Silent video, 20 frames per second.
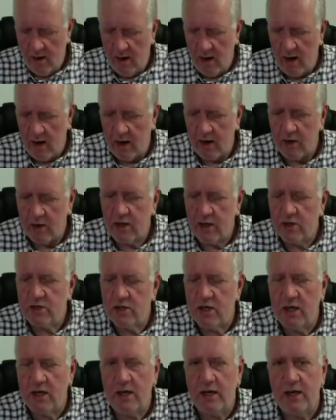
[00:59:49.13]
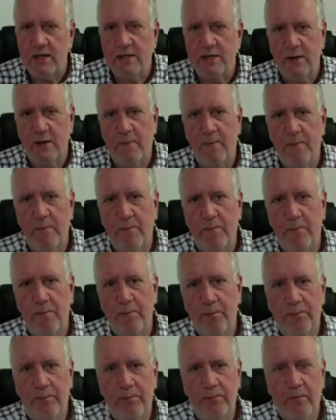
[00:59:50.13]
And I use these
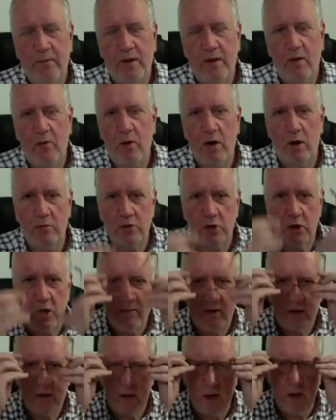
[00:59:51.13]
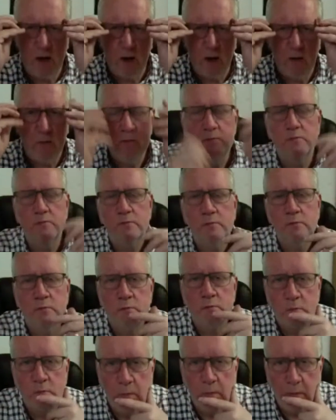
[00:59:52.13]
when I'm driving a car,
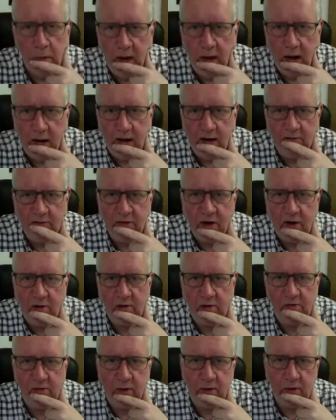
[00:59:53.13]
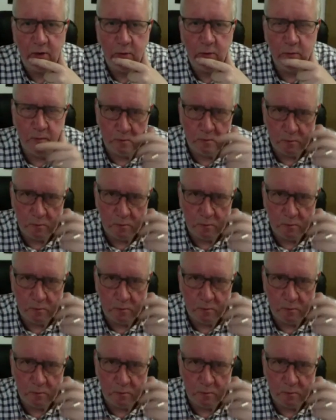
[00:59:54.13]
and they're varifocal.